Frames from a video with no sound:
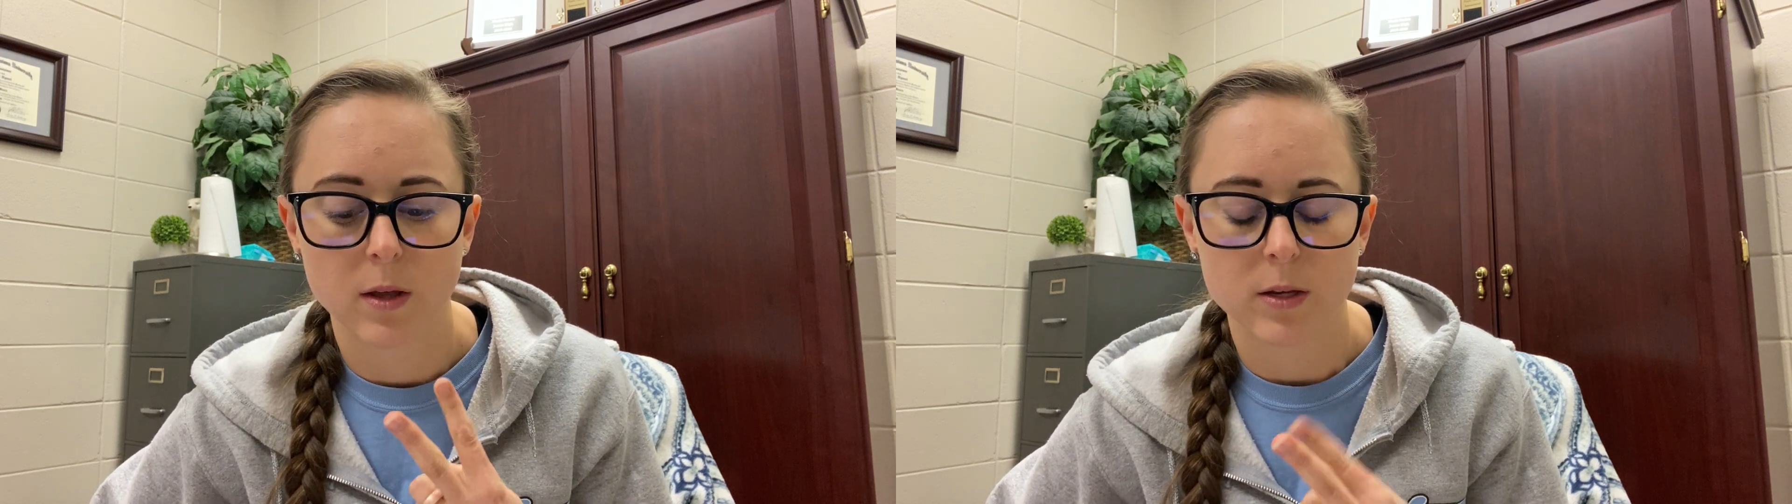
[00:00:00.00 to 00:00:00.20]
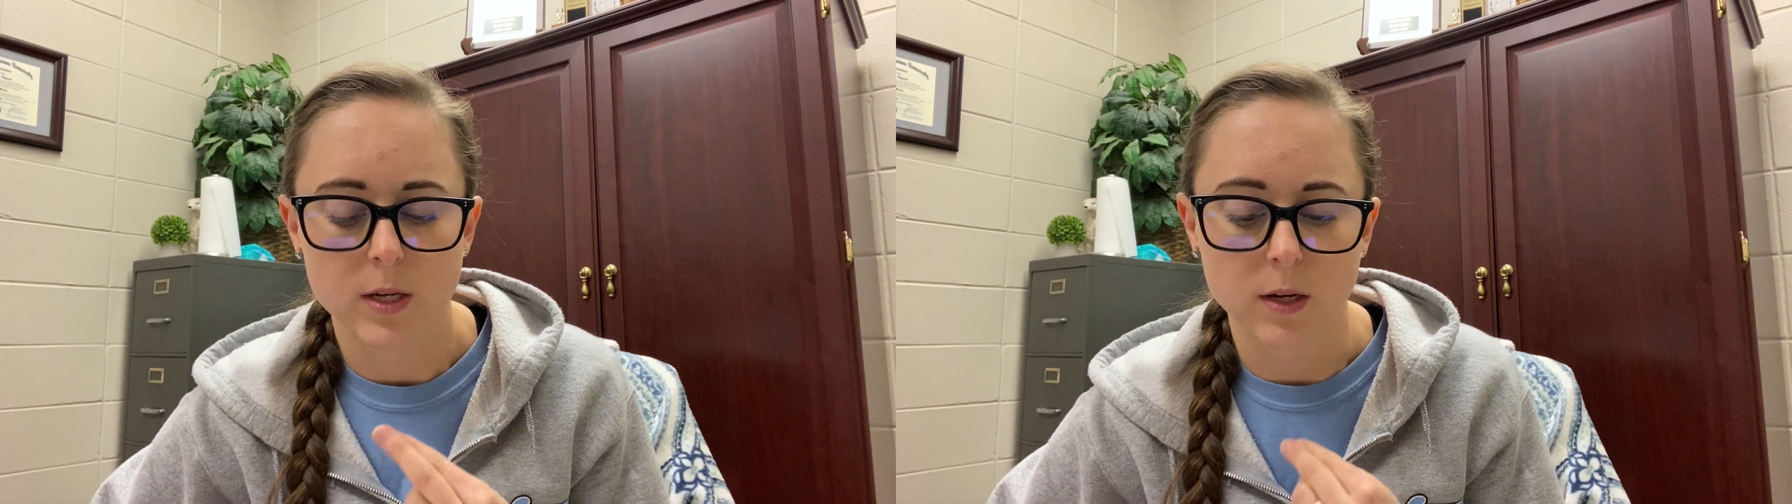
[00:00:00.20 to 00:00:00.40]

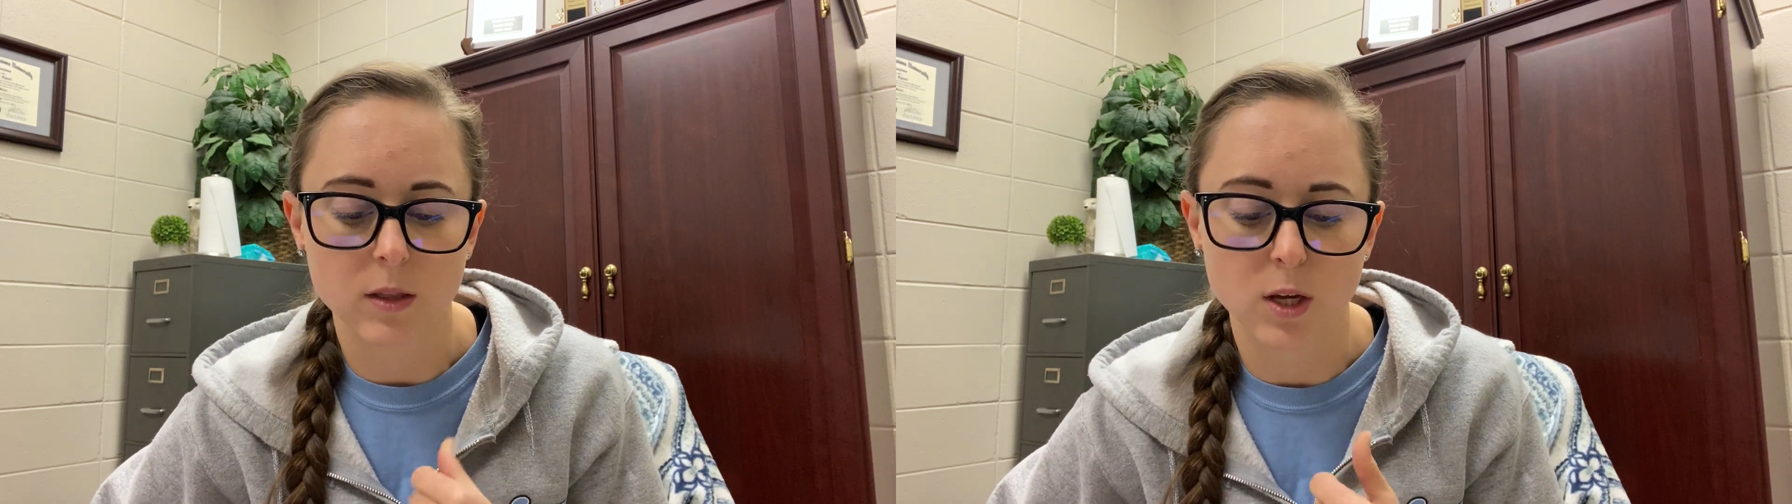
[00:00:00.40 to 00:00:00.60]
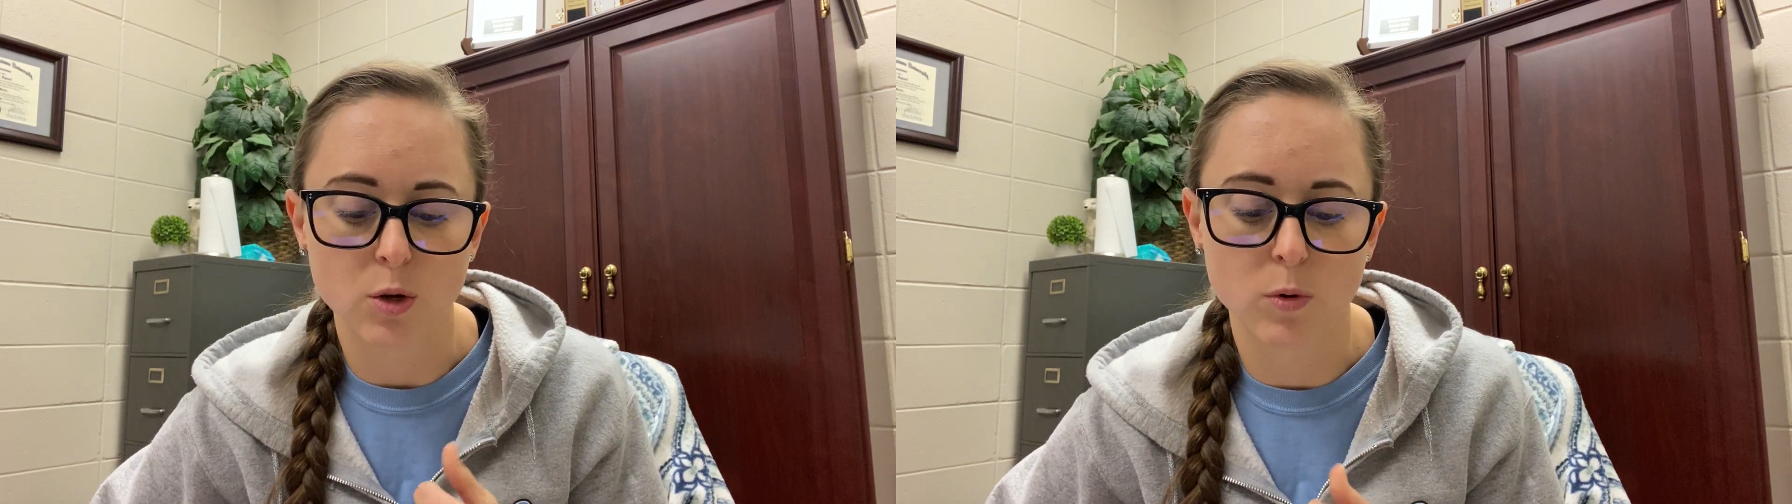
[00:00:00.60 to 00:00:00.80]
Second
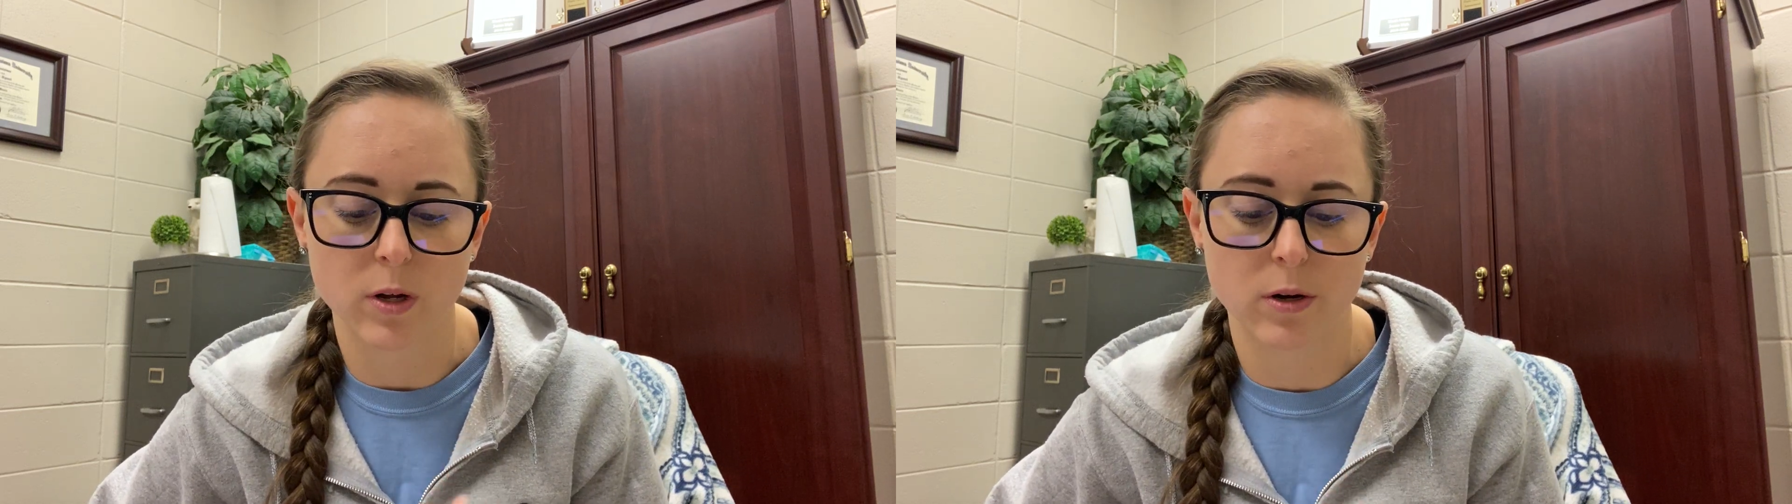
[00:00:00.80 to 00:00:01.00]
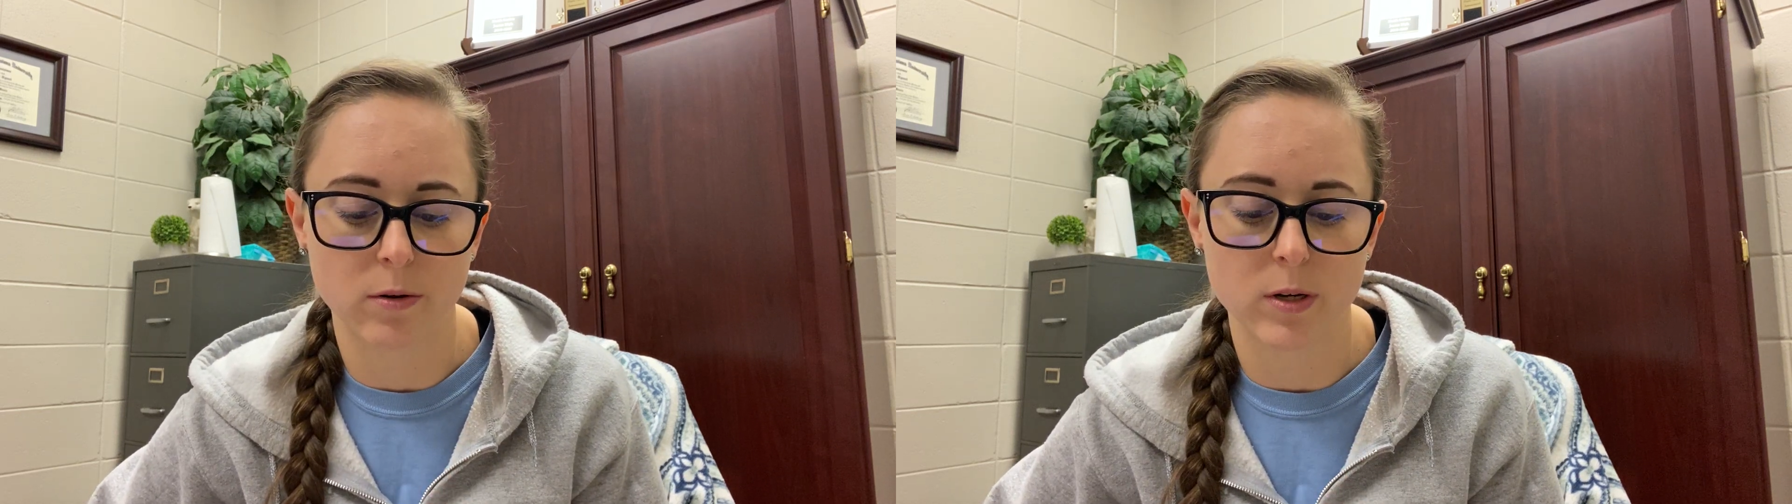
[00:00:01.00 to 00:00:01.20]
thing you
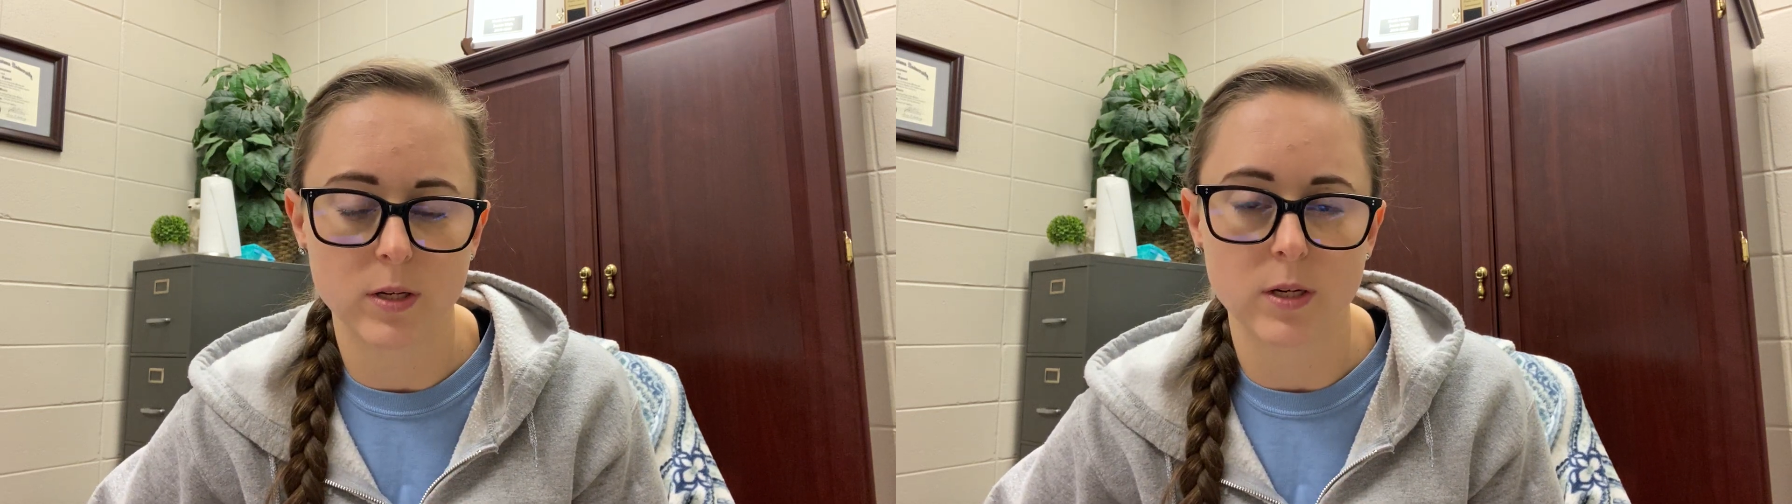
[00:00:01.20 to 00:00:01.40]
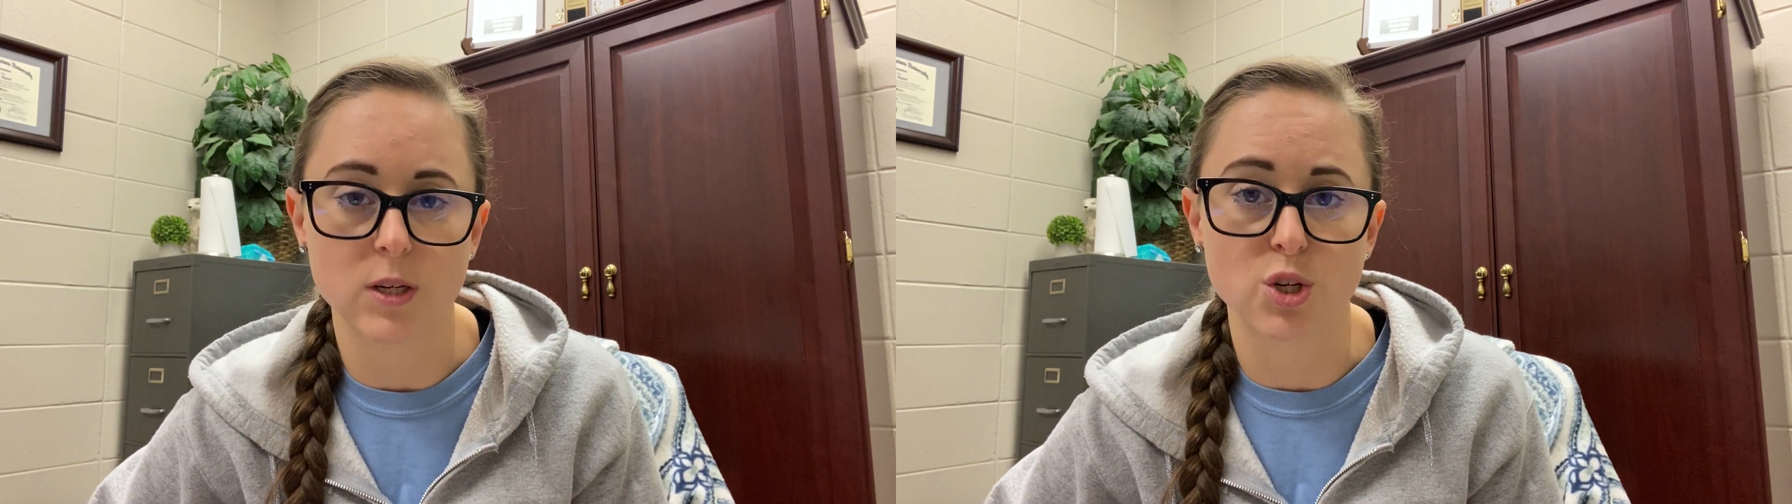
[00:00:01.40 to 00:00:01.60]
wanna
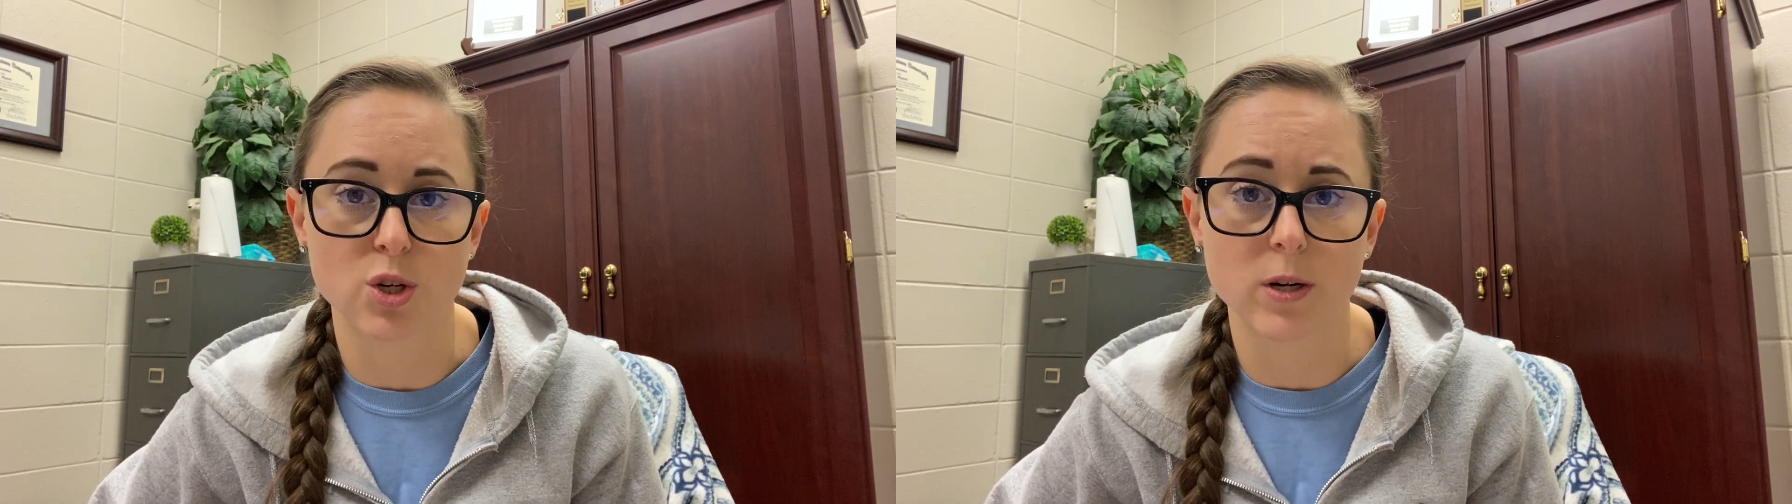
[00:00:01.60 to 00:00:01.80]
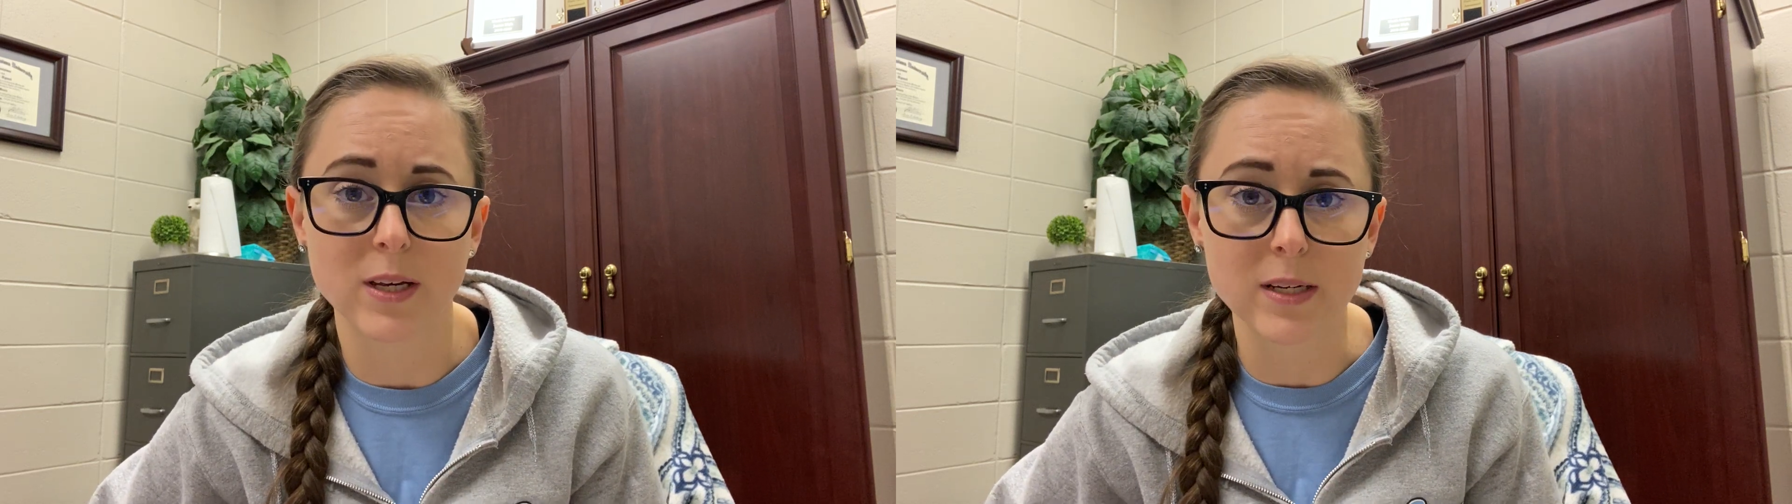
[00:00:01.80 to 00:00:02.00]
notice is
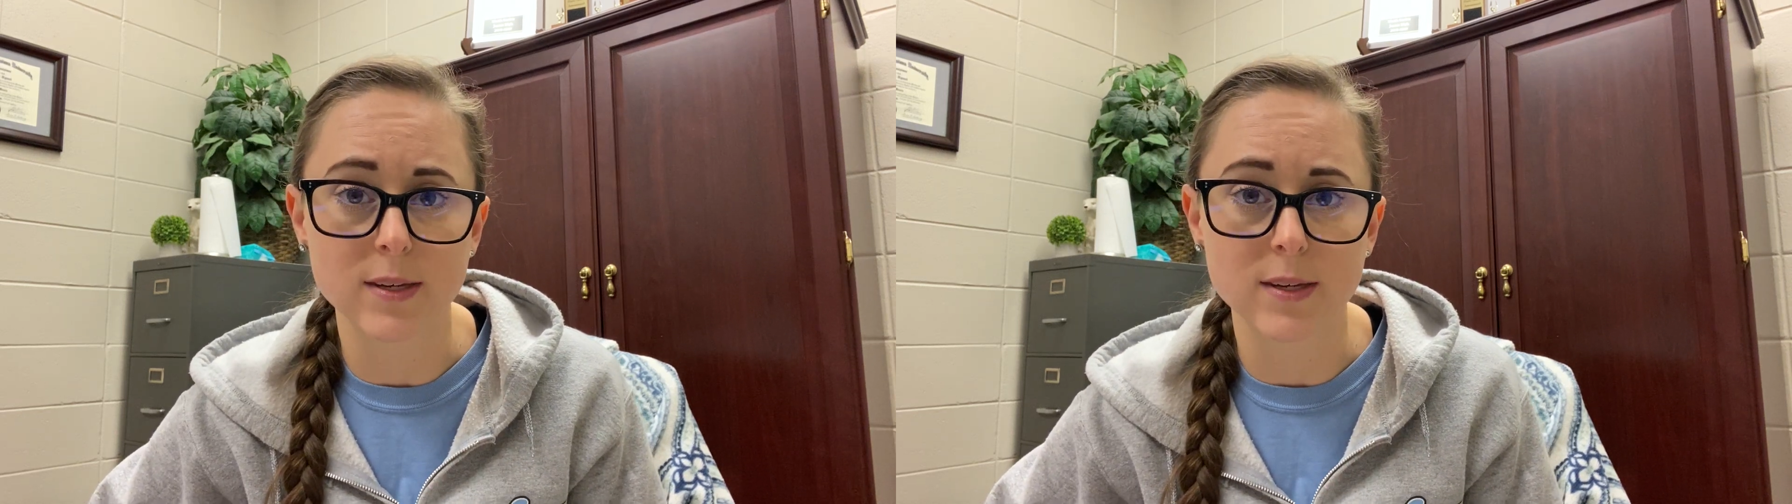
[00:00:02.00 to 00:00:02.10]
your key